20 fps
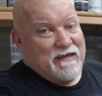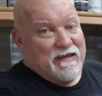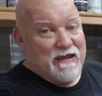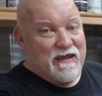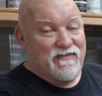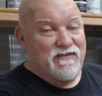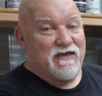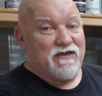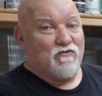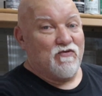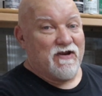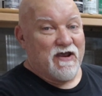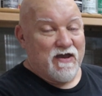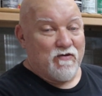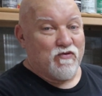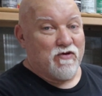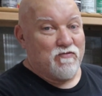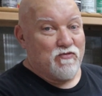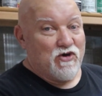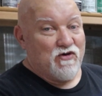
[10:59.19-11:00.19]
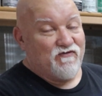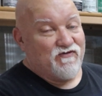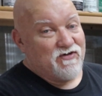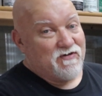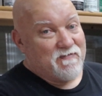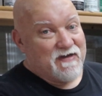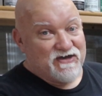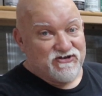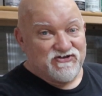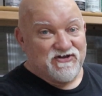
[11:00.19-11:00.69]
And then when I removed
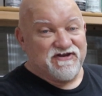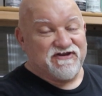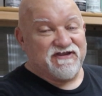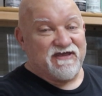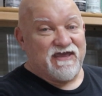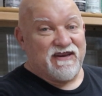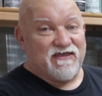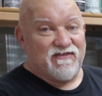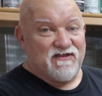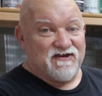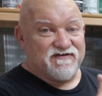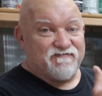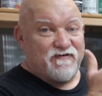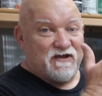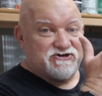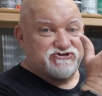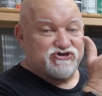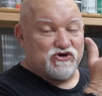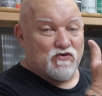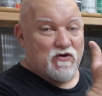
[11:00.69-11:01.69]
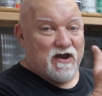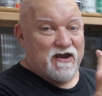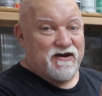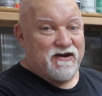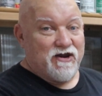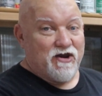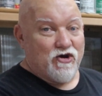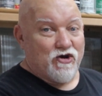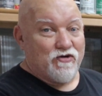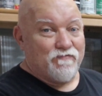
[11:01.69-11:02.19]
them, as you've seen in this picture
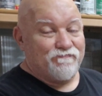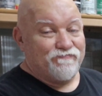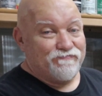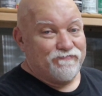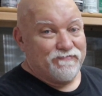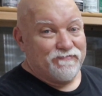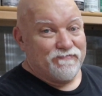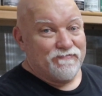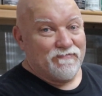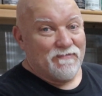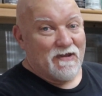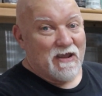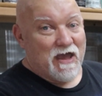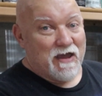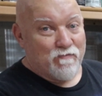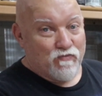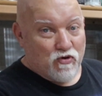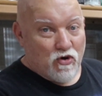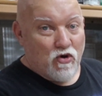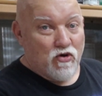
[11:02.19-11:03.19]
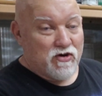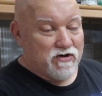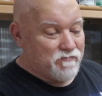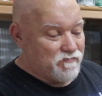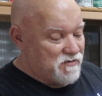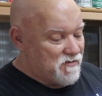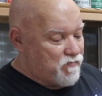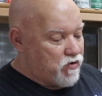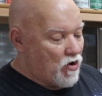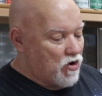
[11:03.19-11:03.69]
right here, I broke
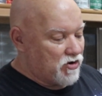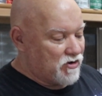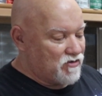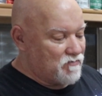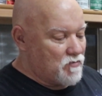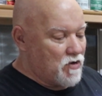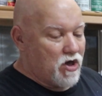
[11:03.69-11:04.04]
a part of the